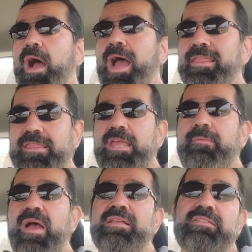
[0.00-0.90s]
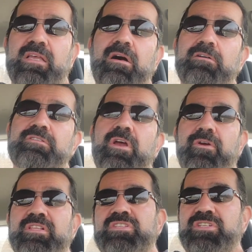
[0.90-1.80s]
I think my cells are
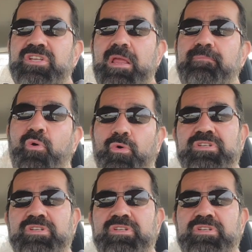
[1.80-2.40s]
in such a poor